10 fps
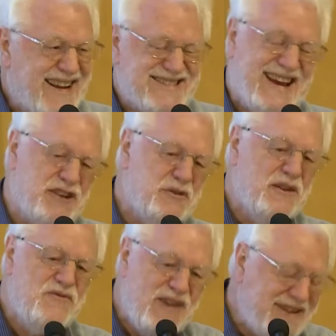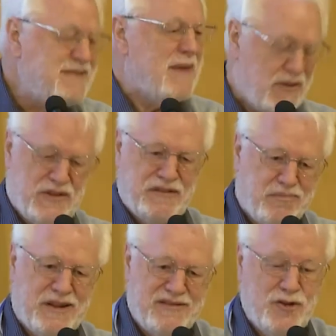actually had to invent methods
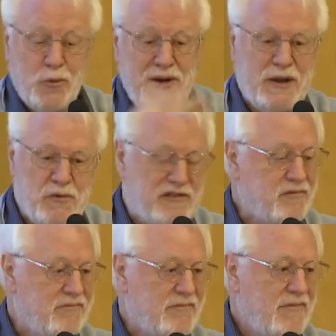because nobody was,